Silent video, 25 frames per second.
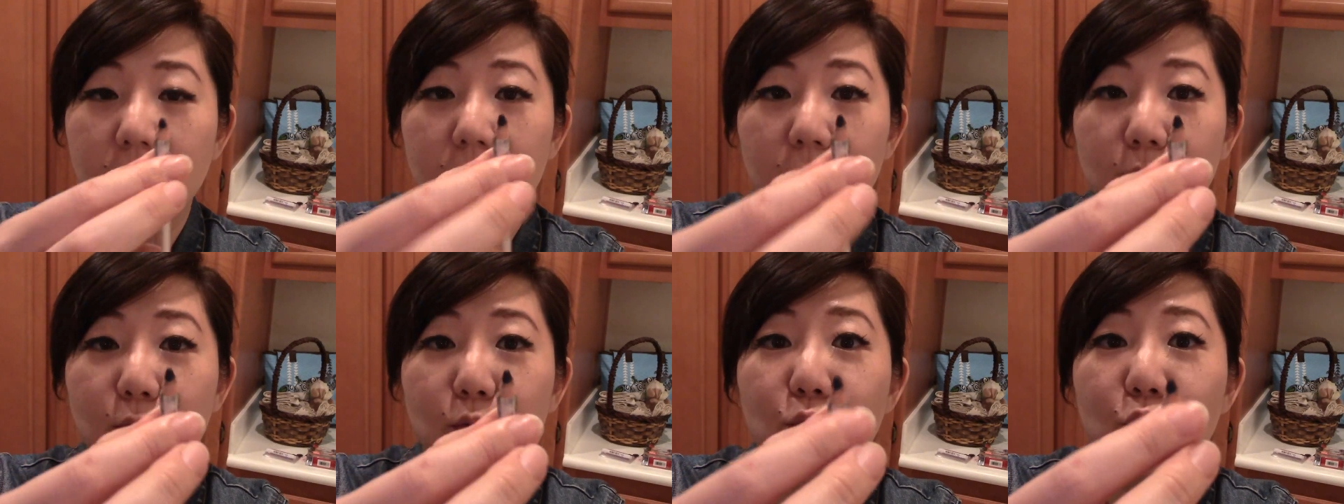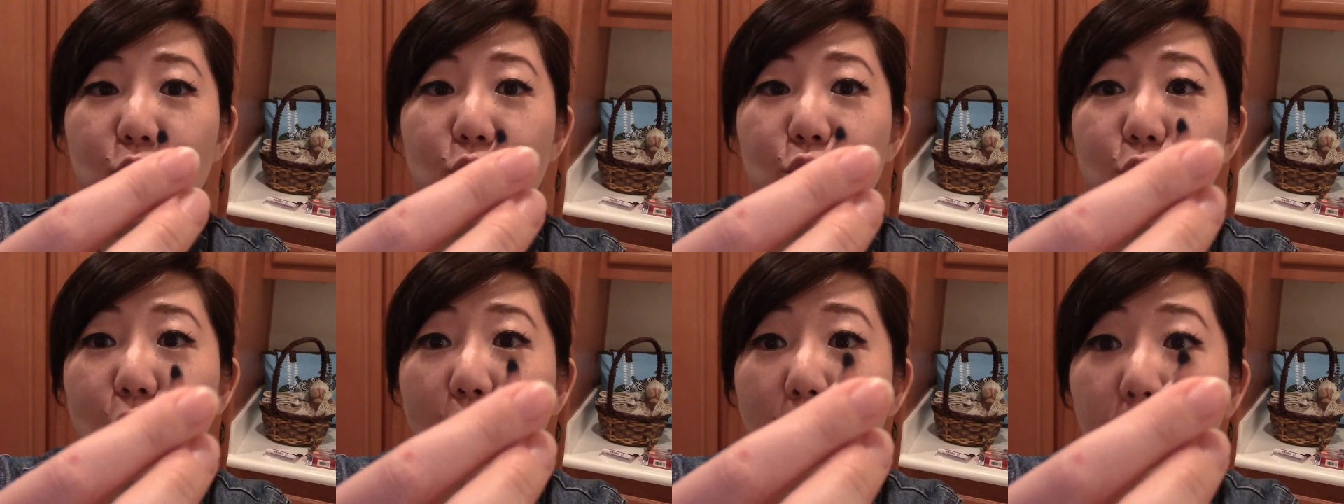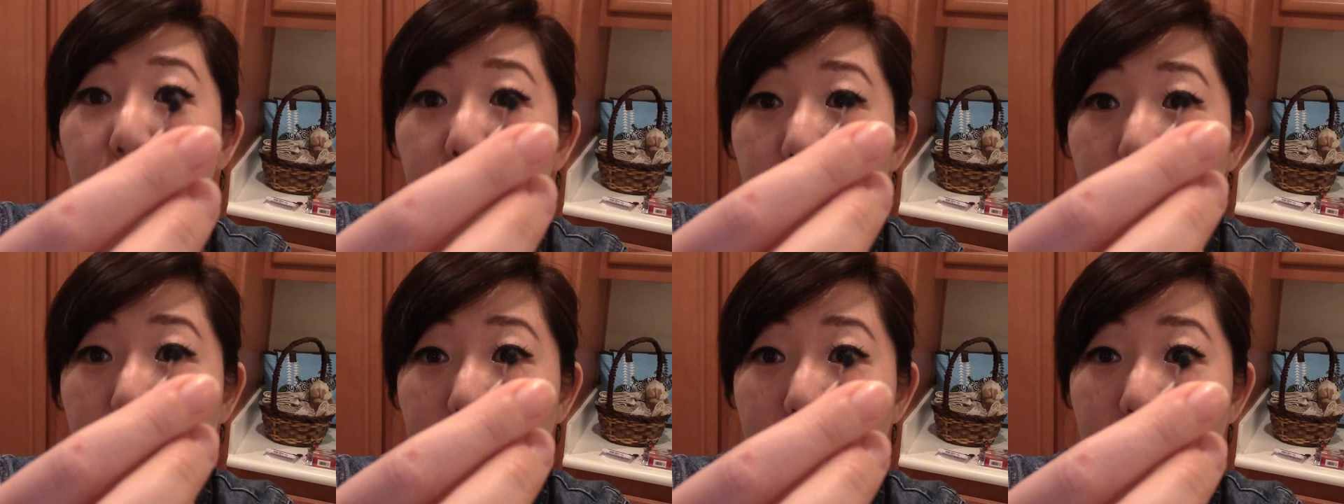and you
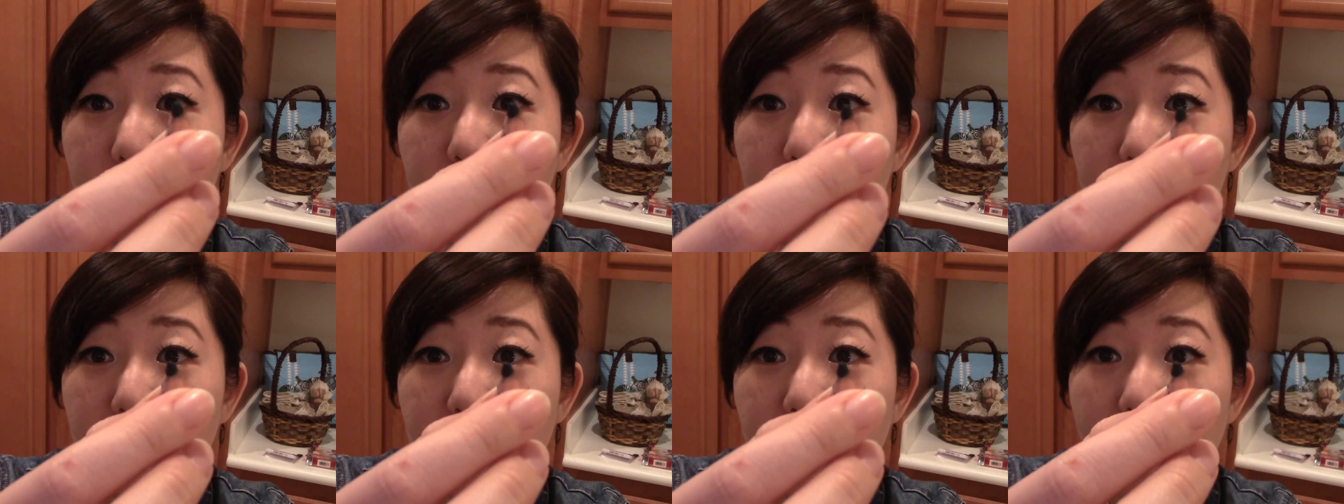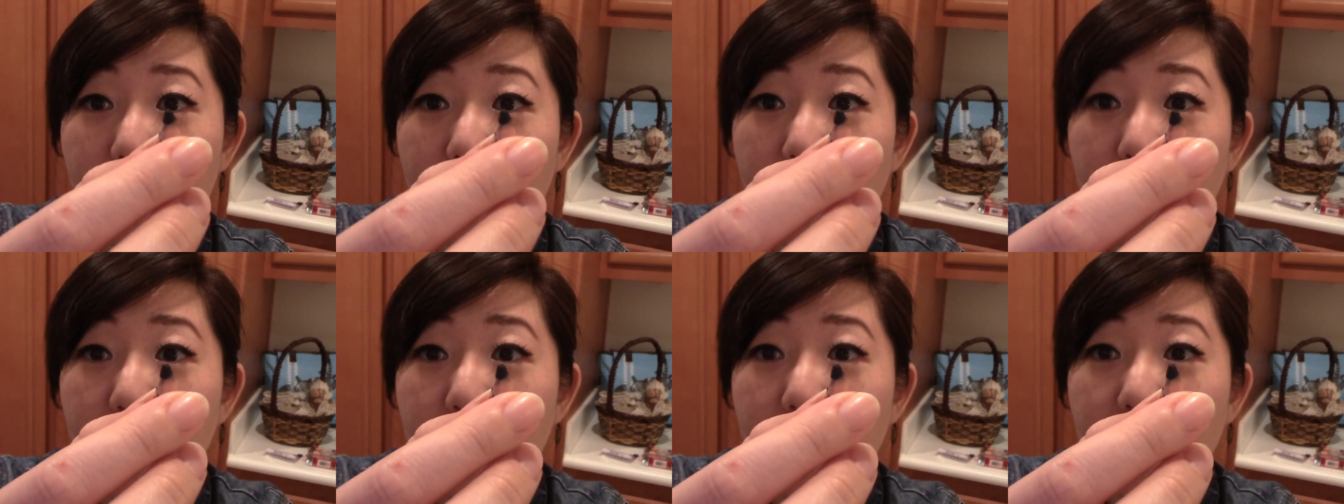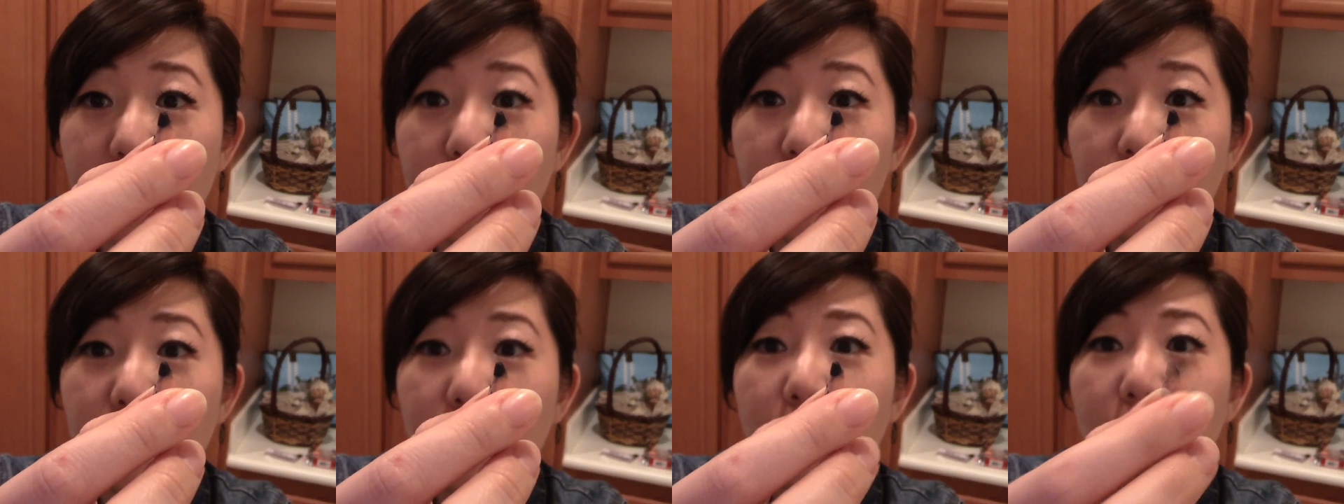sharpen it and the
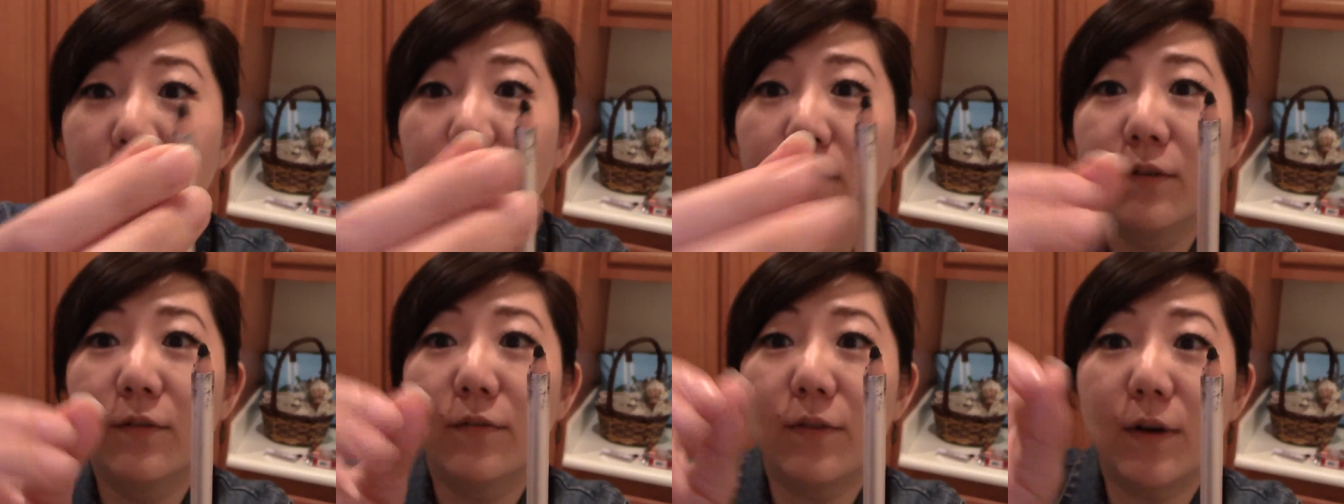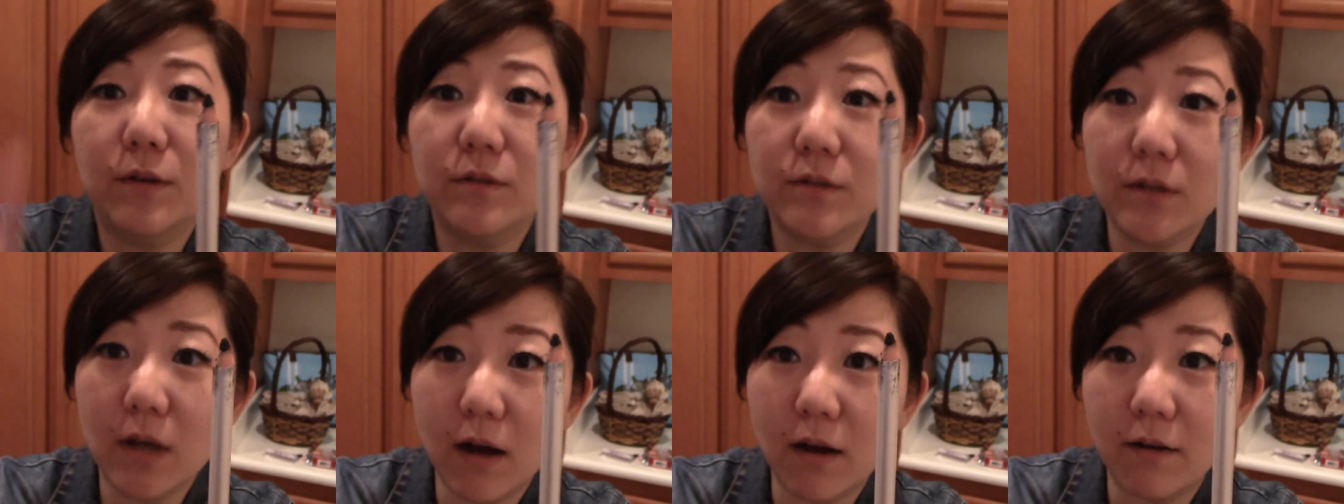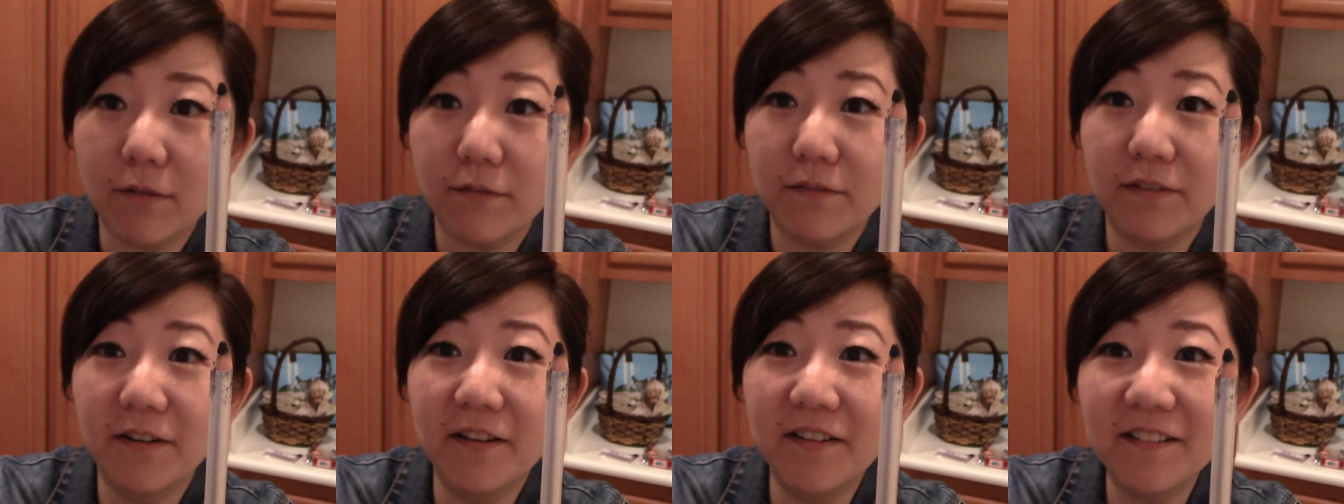head falls
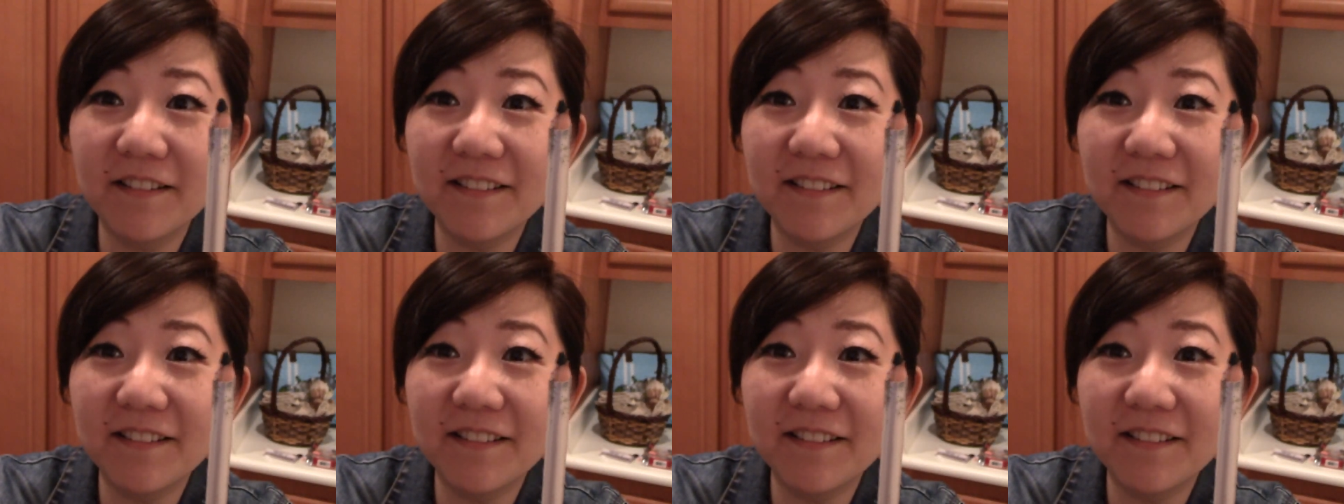off.